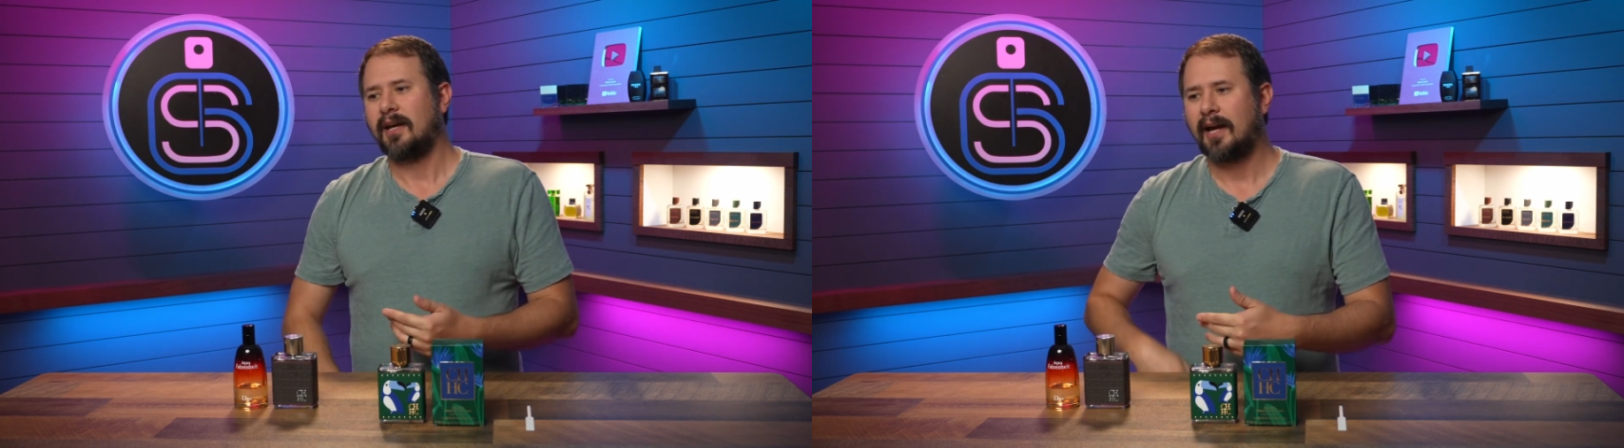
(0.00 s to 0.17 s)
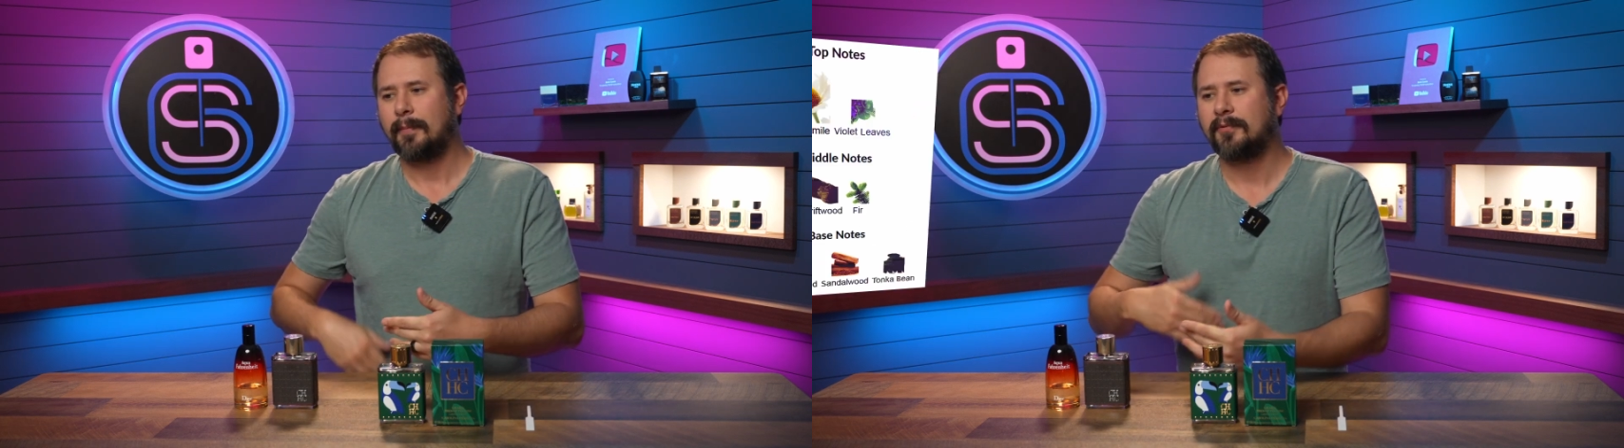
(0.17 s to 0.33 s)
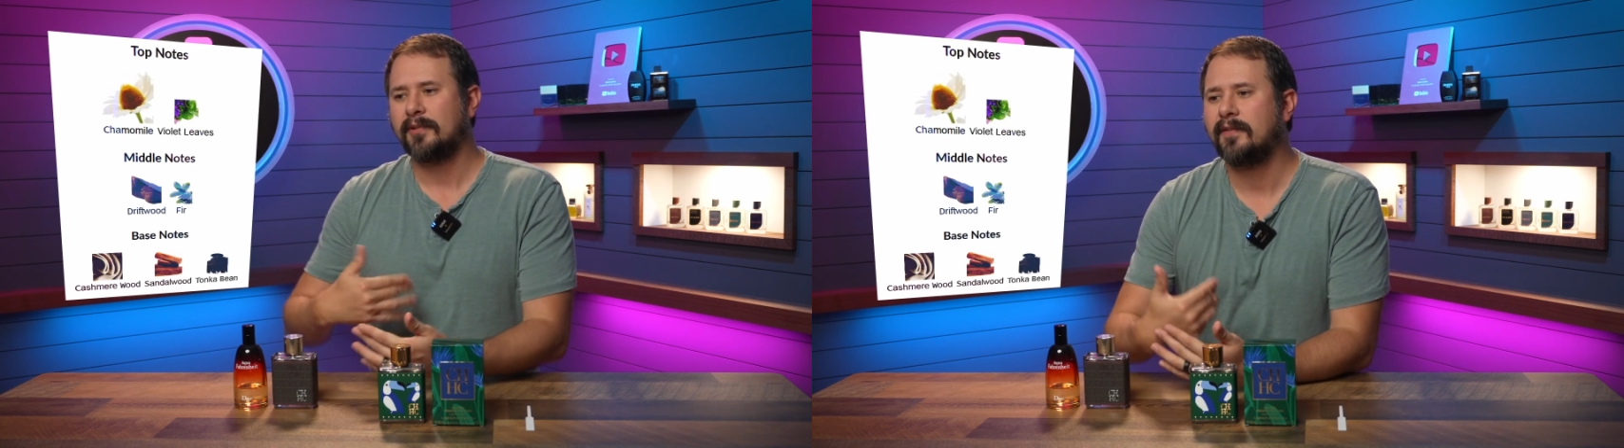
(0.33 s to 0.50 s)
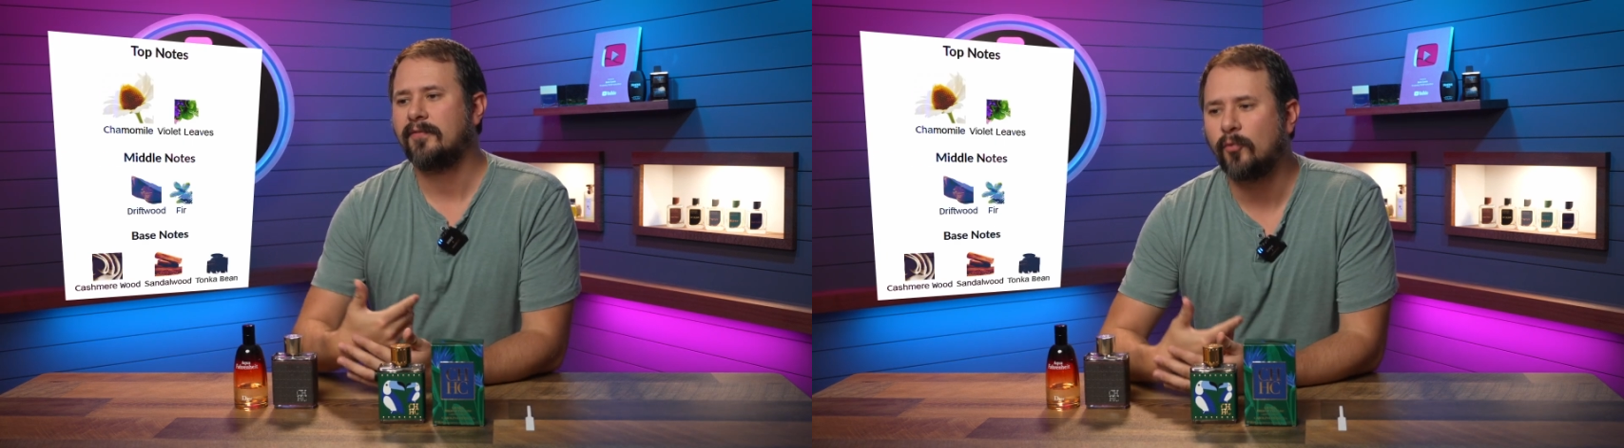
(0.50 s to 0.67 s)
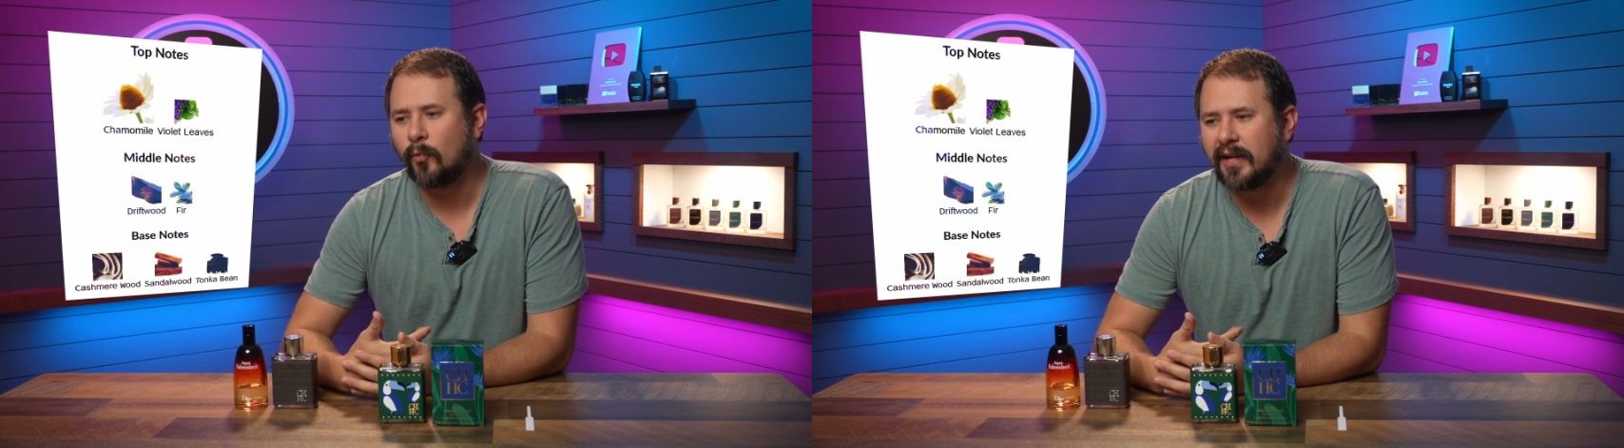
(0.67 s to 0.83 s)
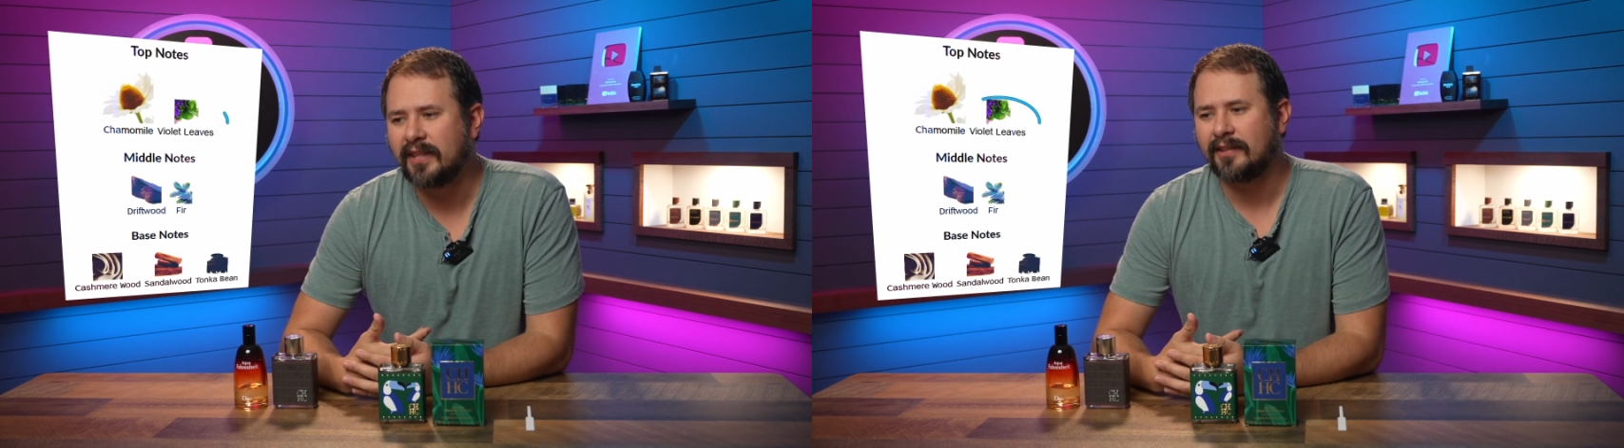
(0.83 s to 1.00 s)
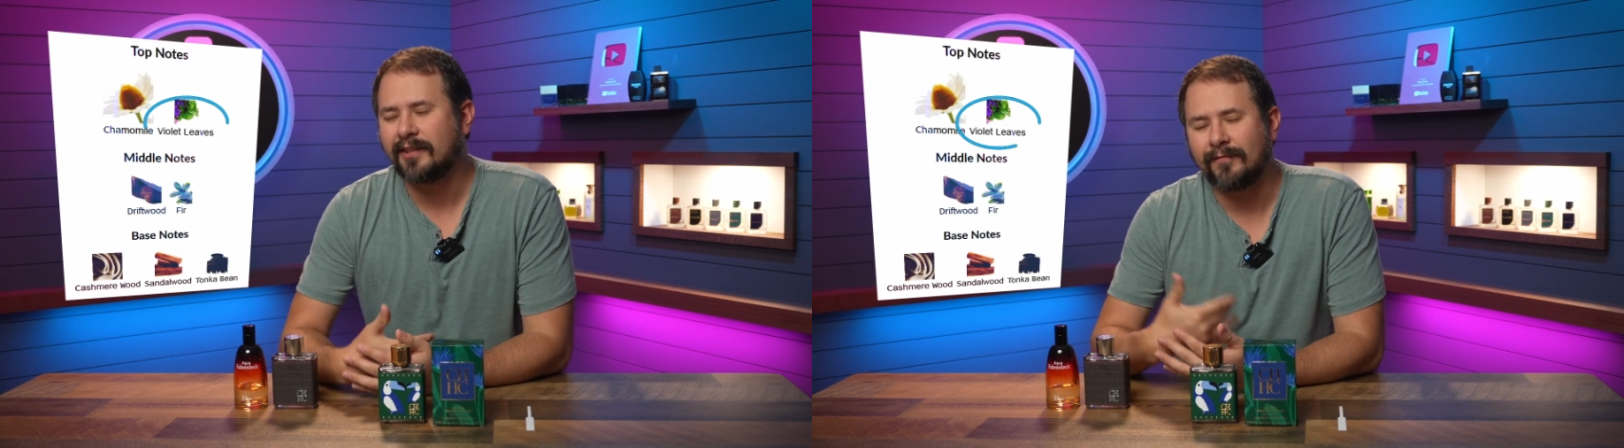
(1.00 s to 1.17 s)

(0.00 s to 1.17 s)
I believe, the way that the